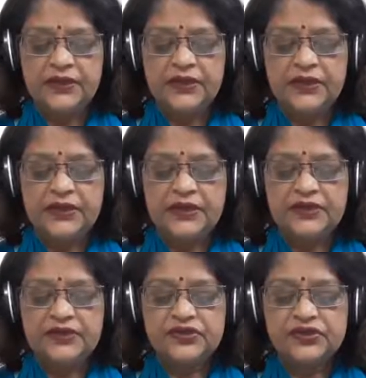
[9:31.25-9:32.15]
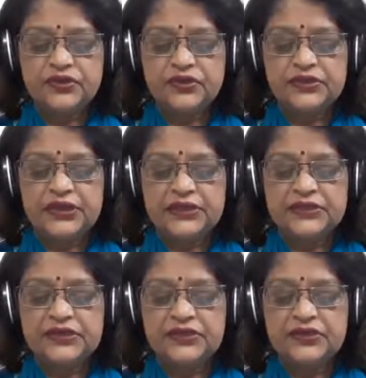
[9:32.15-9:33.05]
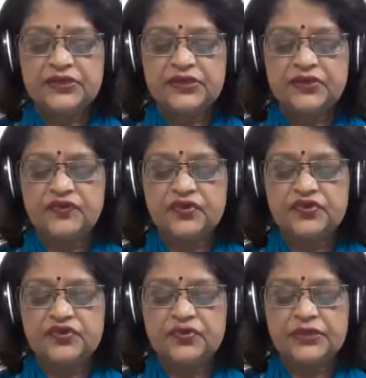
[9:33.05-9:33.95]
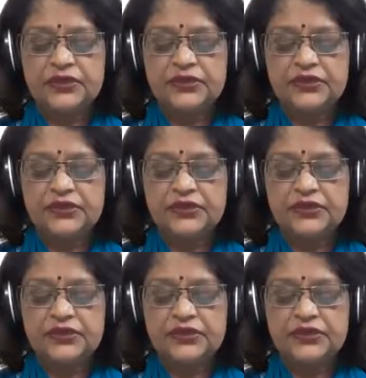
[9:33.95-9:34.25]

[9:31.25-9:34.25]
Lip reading: He disclosed that his intention was to kill